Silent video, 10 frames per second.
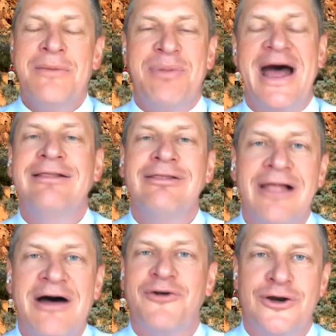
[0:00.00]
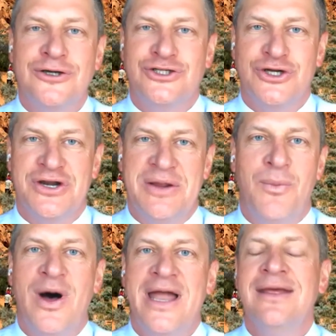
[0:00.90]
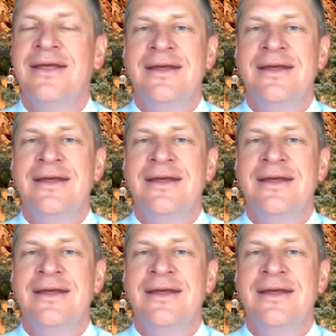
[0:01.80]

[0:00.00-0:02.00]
But I love her journey. One,